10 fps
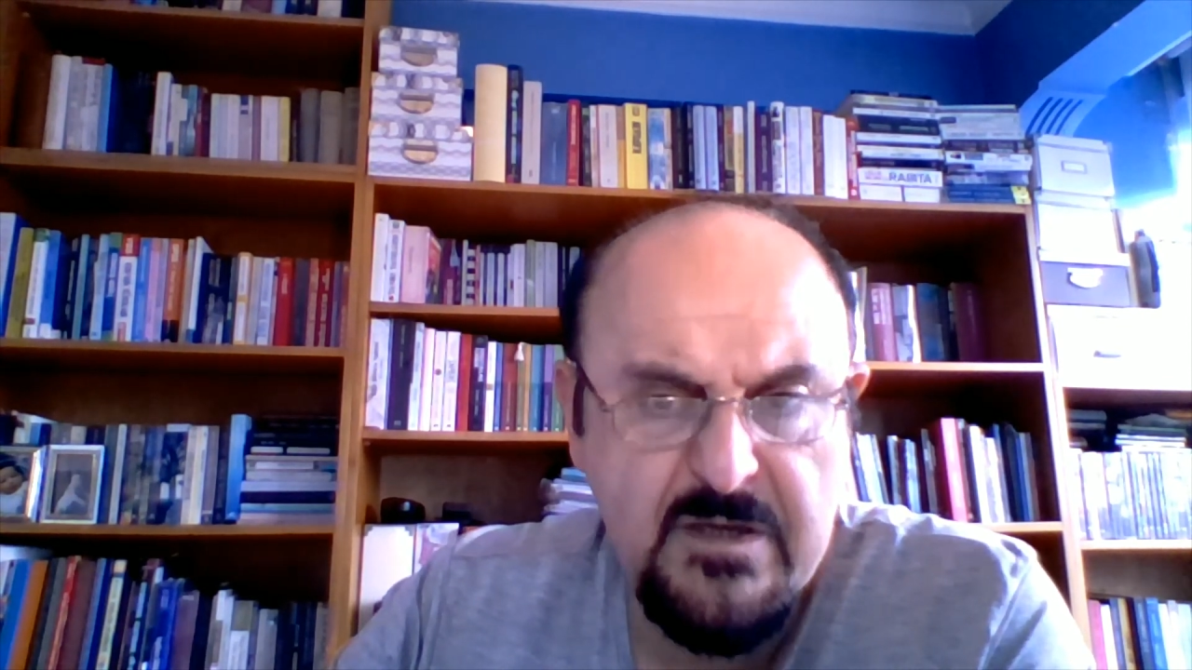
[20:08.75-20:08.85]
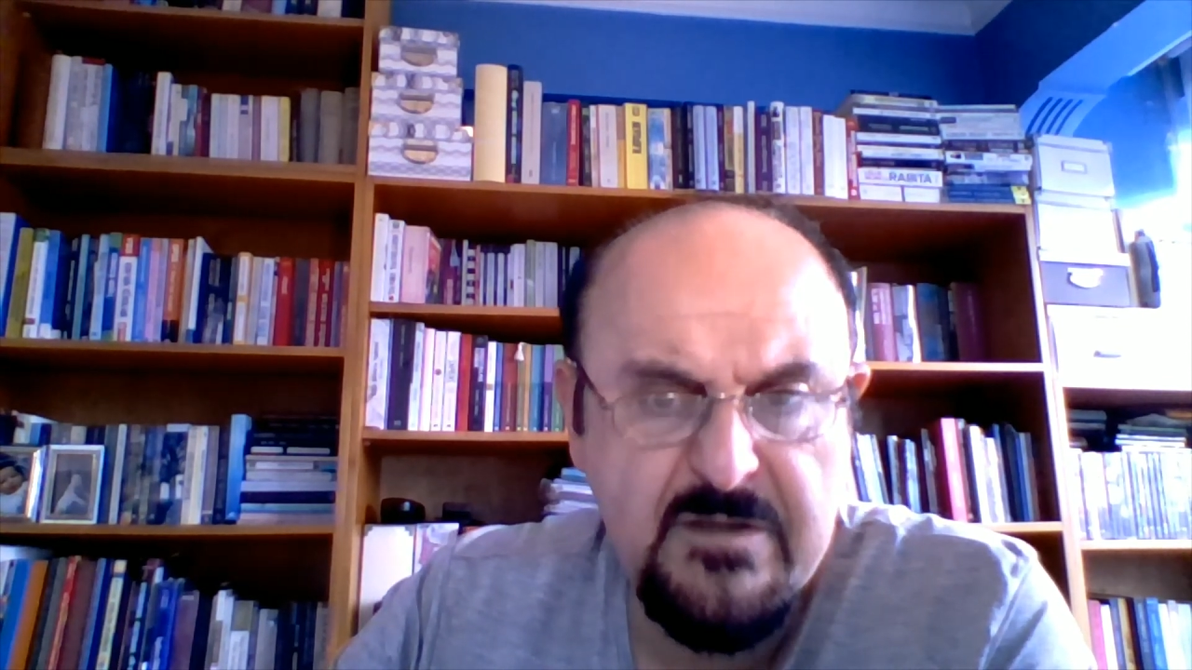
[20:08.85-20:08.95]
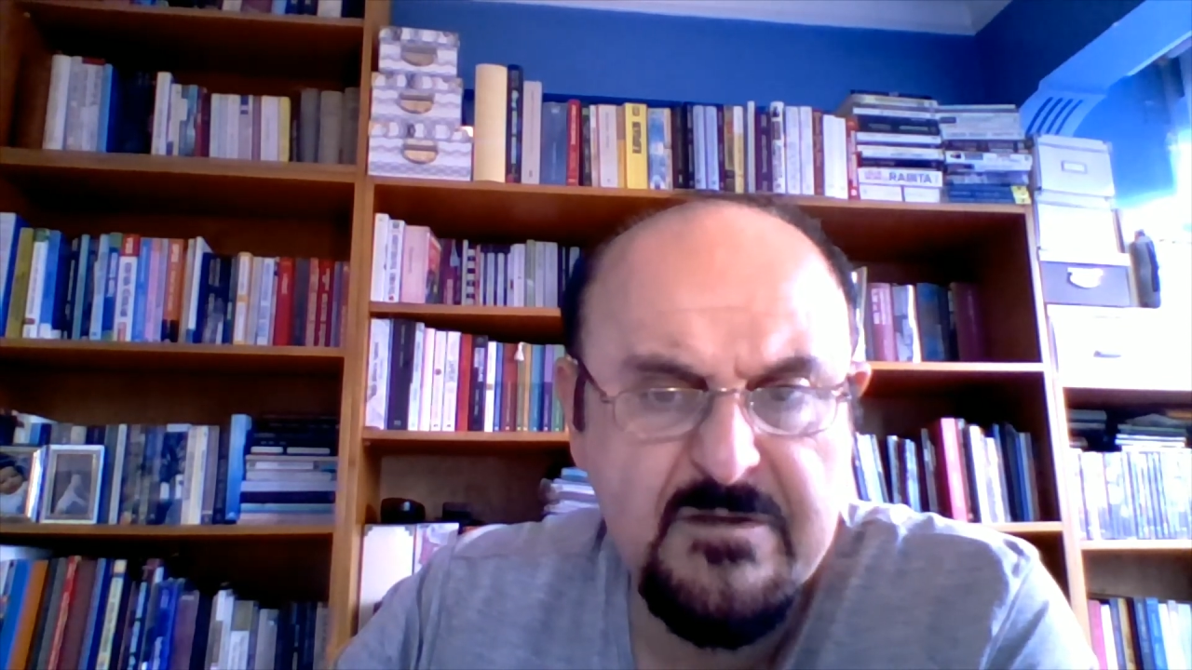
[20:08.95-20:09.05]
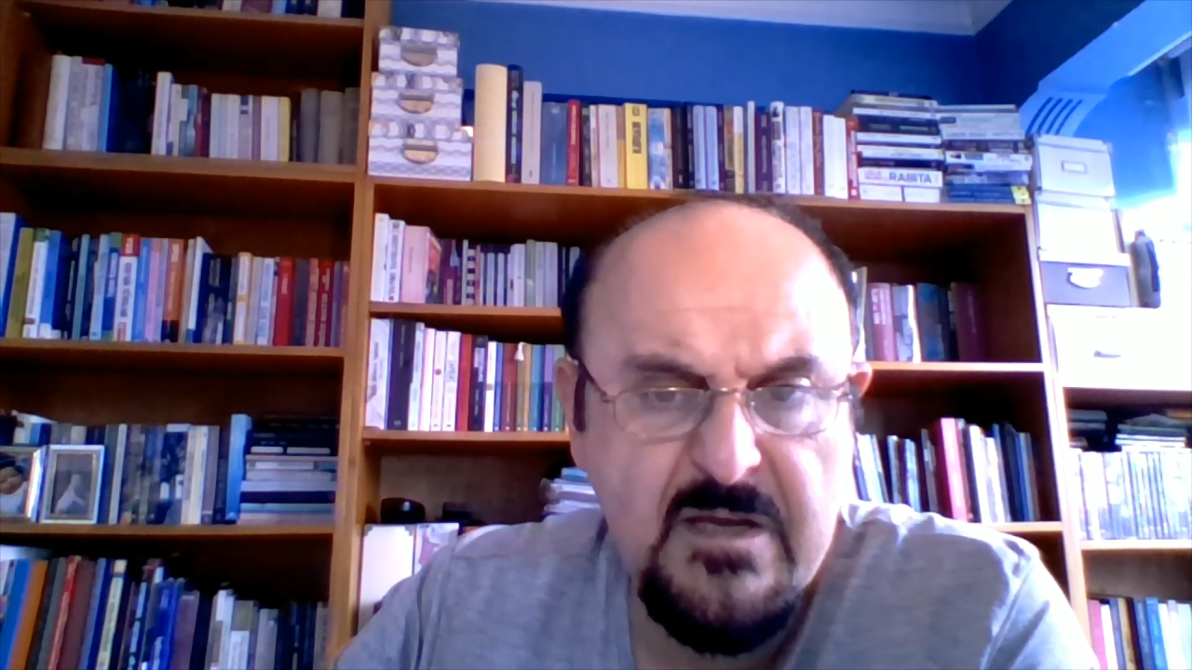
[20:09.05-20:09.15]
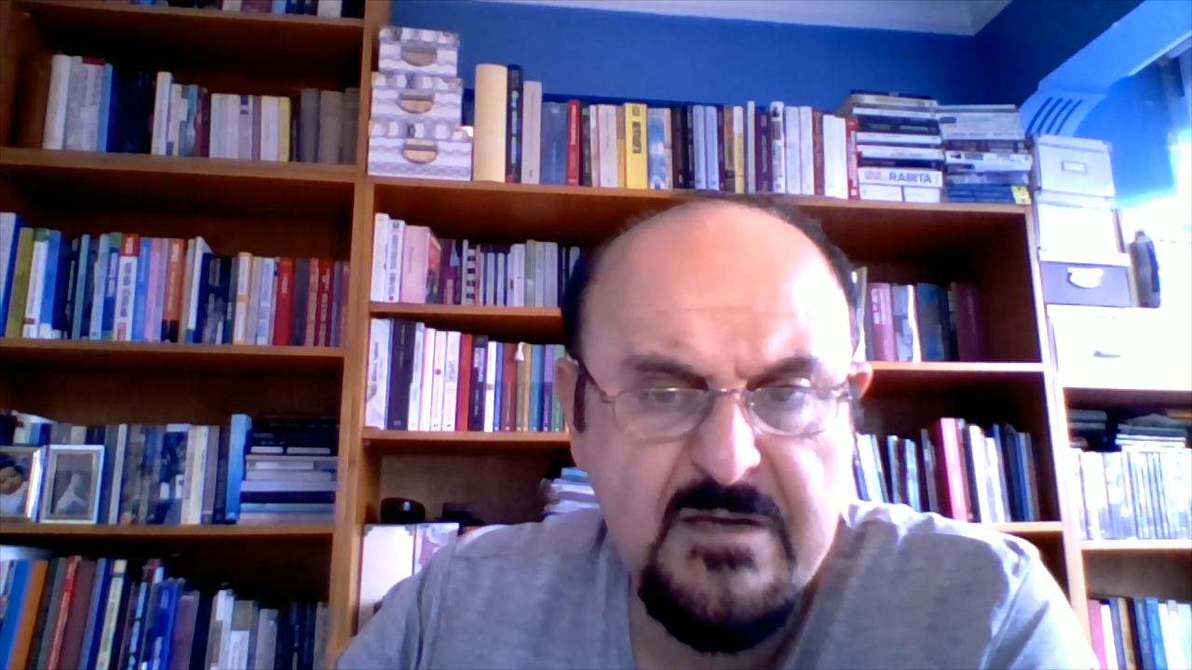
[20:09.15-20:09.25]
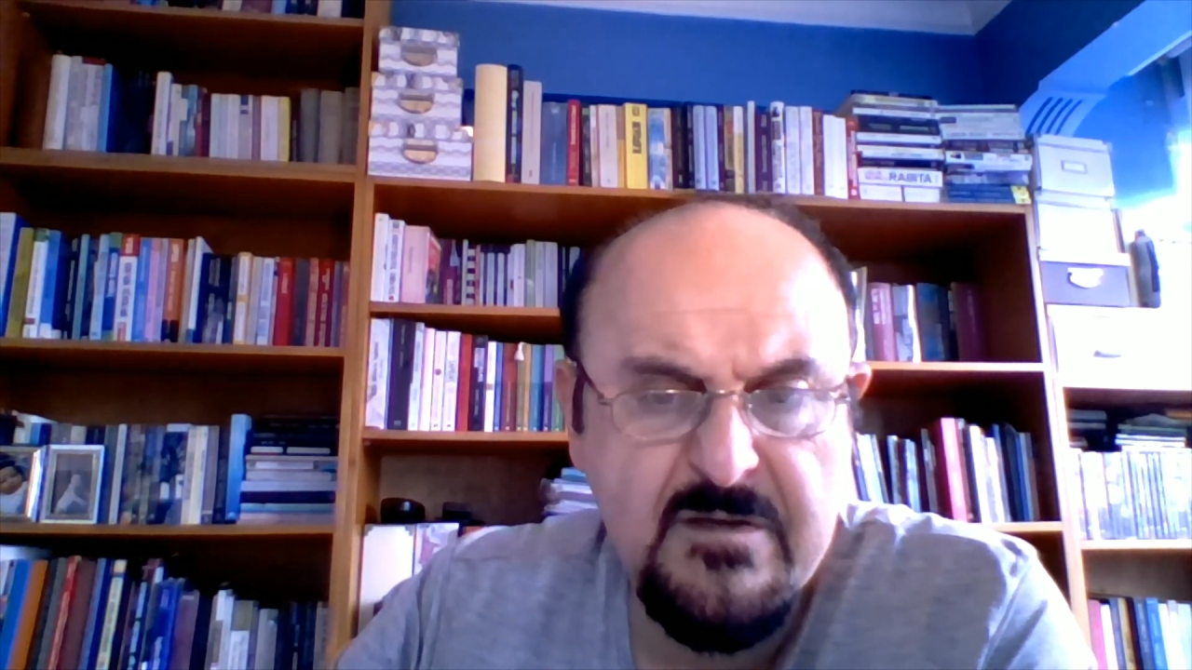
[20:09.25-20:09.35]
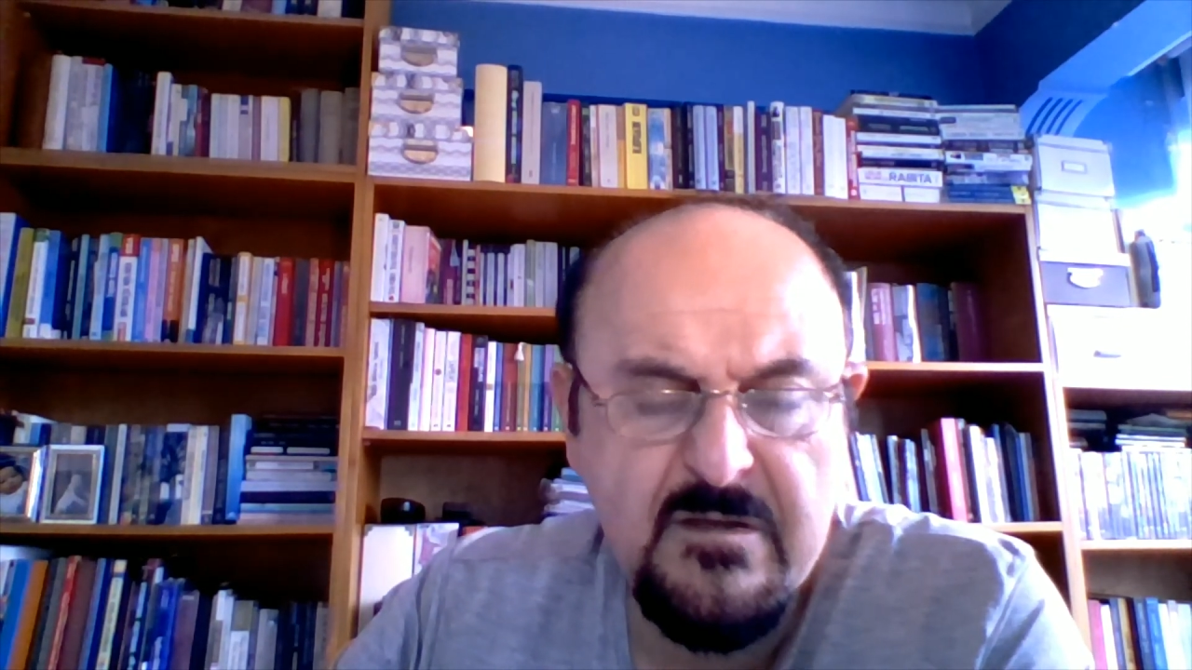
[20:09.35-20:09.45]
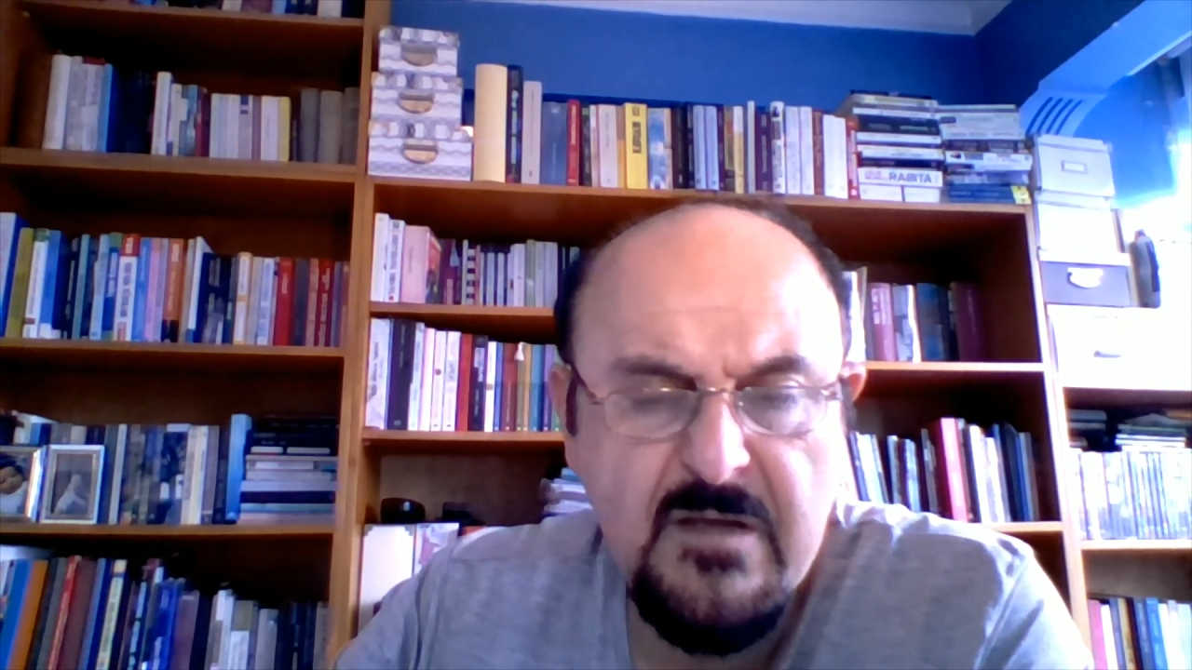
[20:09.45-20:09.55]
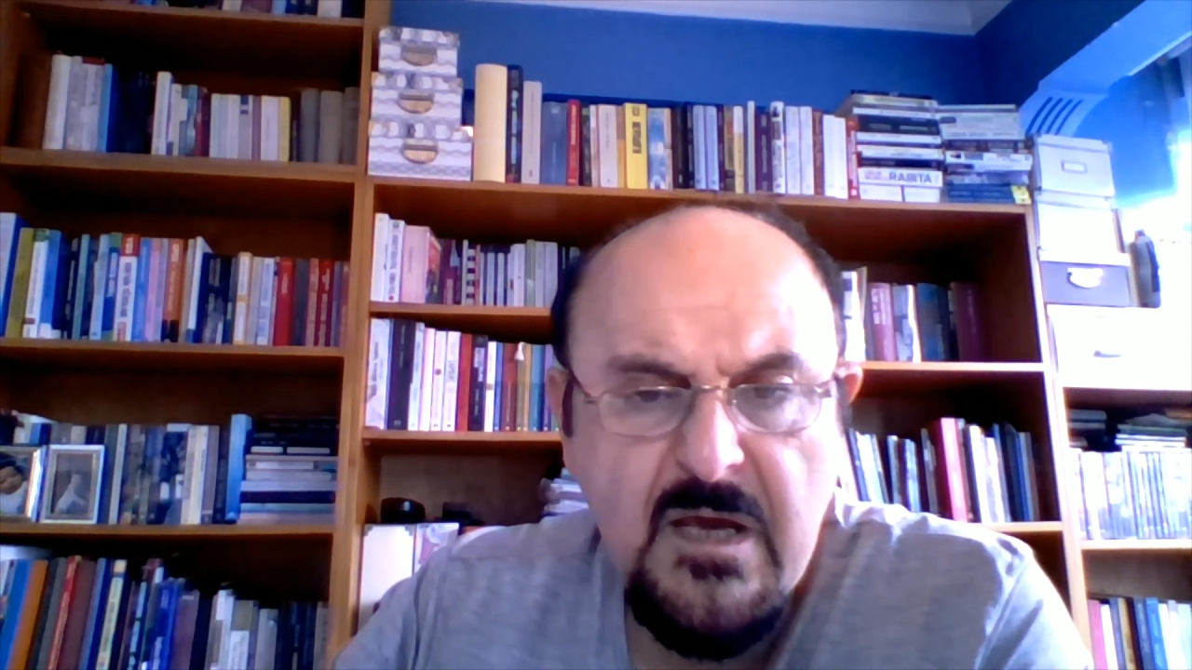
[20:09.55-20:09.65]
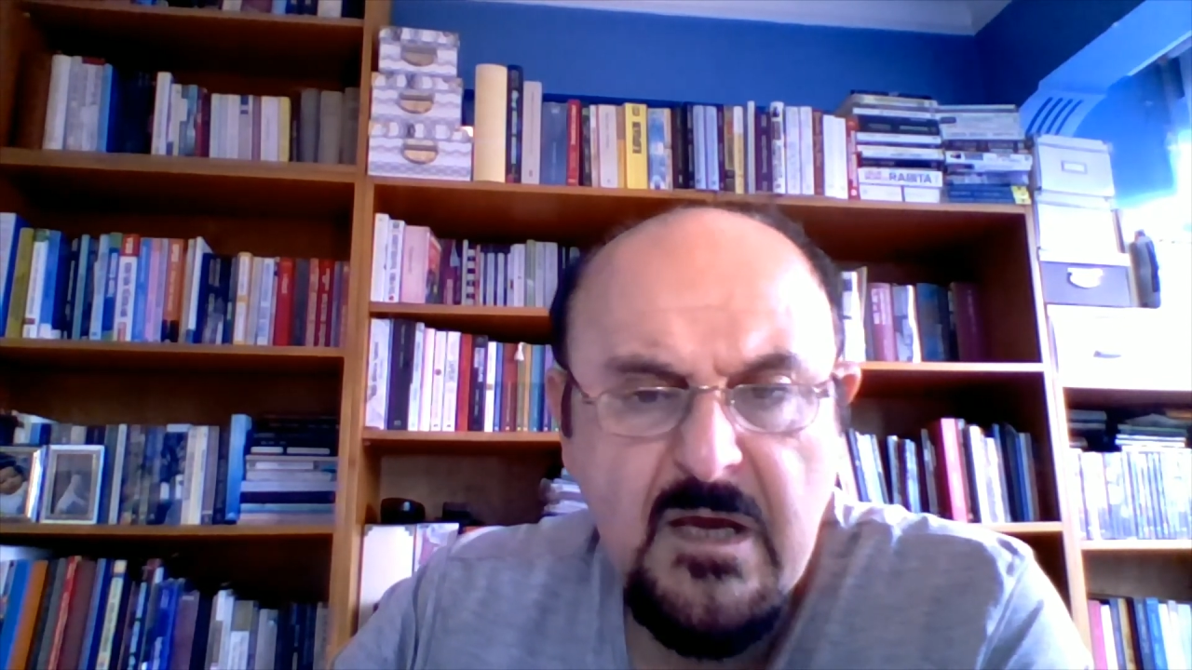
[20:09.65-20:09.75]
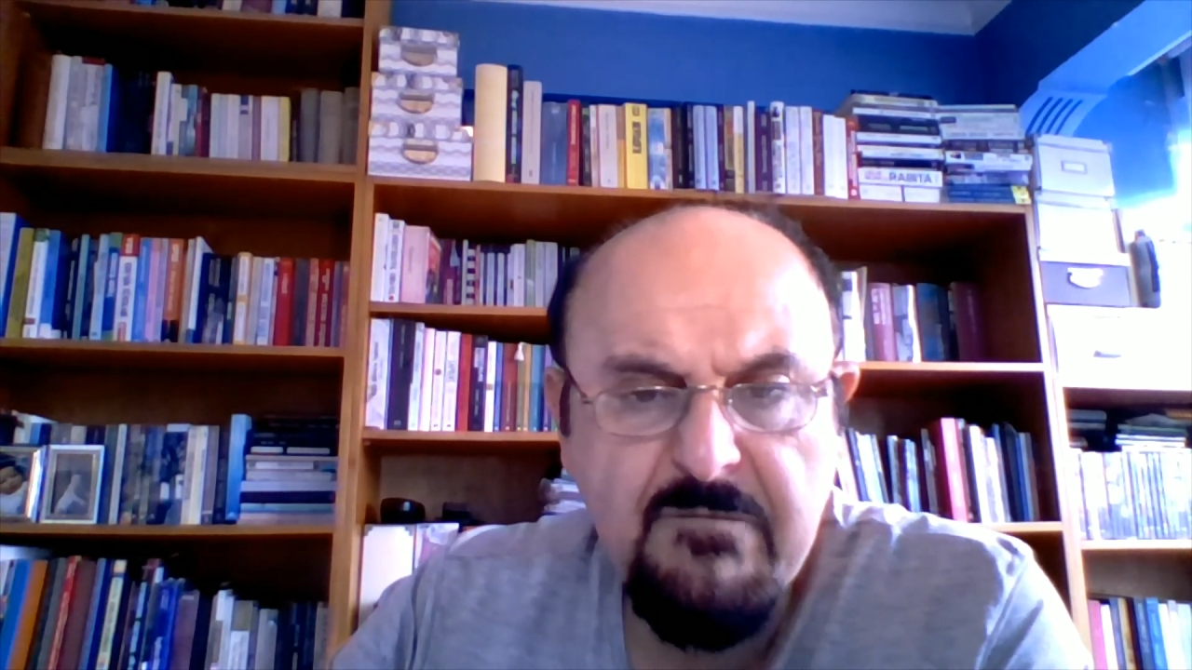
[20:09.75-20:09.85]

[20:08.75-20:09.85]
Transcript: lesson we